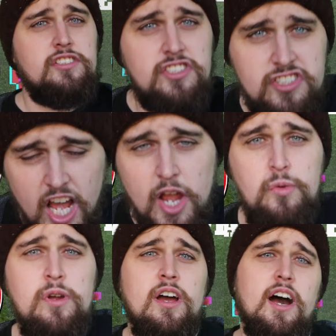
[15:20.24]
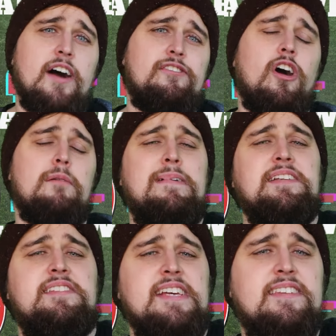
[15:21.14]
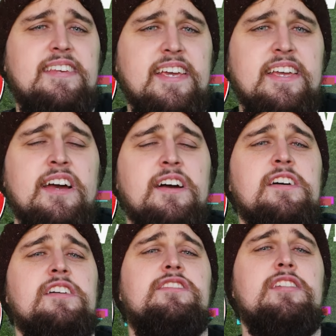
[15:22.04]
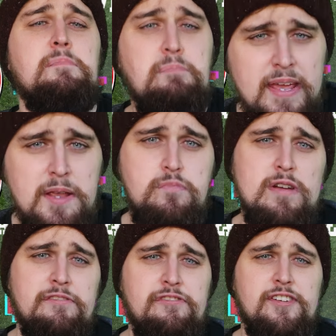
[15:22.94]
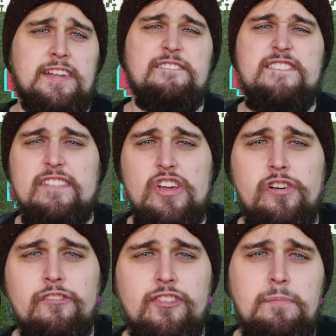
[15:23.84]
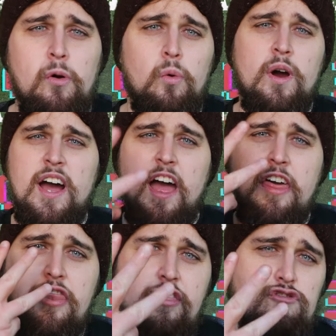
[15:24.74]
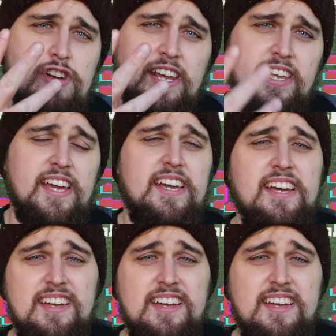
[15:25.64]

So I've got Man City to beat Brentford a very comfortable 3-0.